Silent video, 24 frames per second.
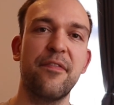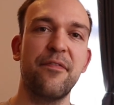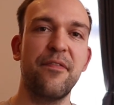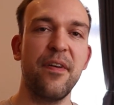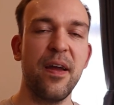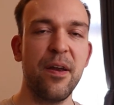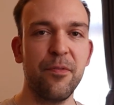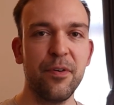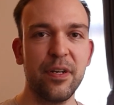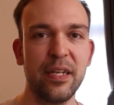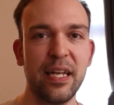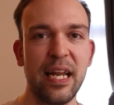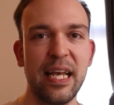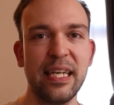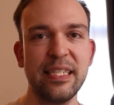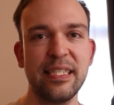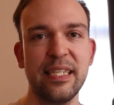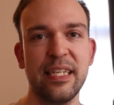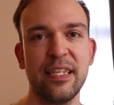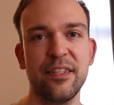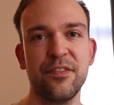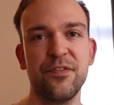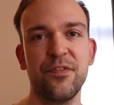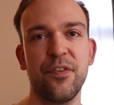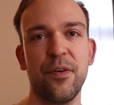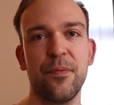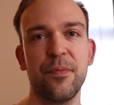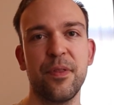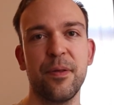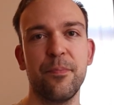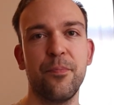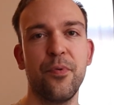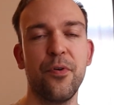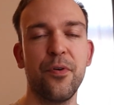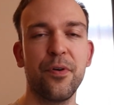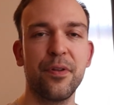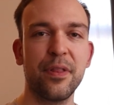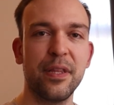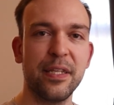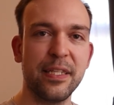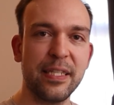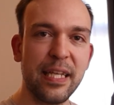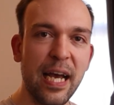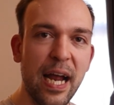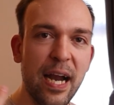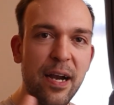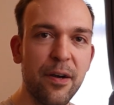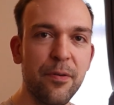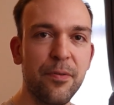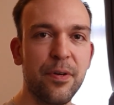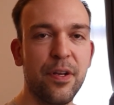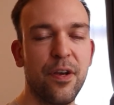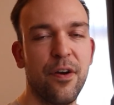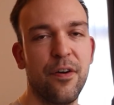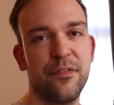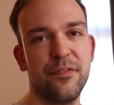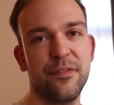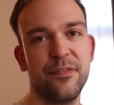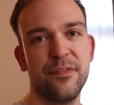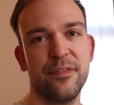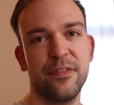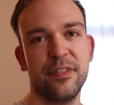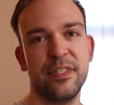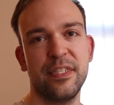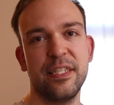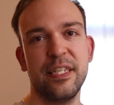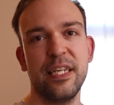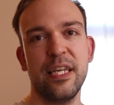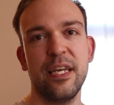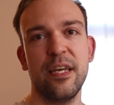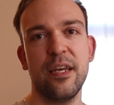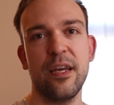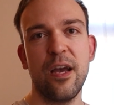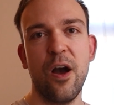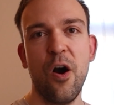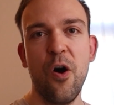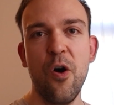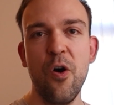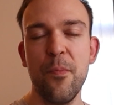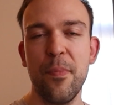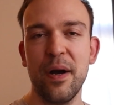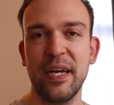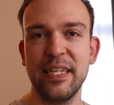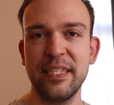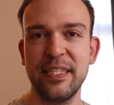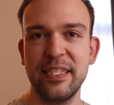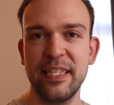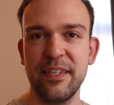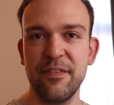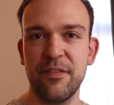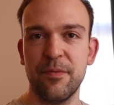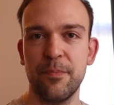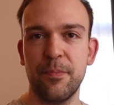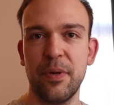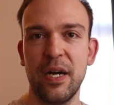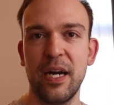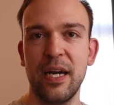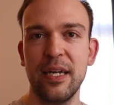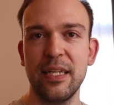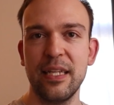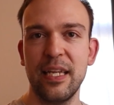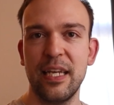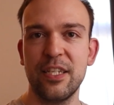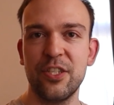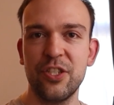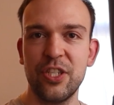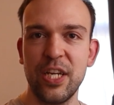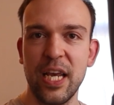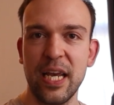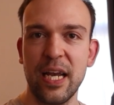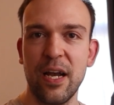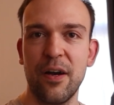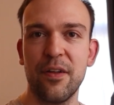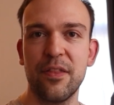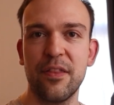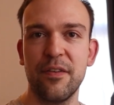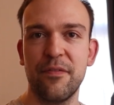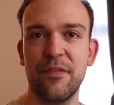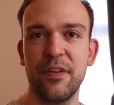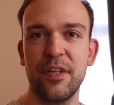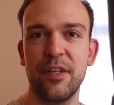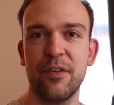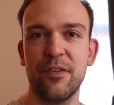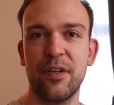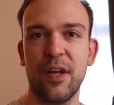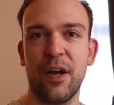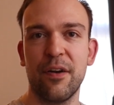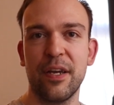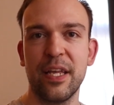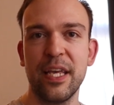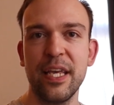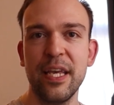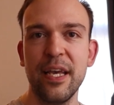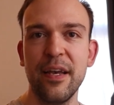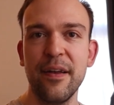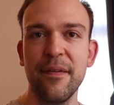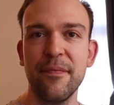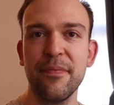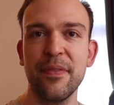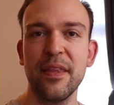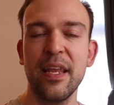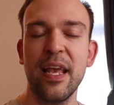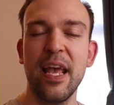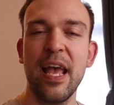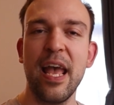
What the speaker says: favorite lessons from the book The Diary of CEO by Stephen Bartlett, check out the video down here.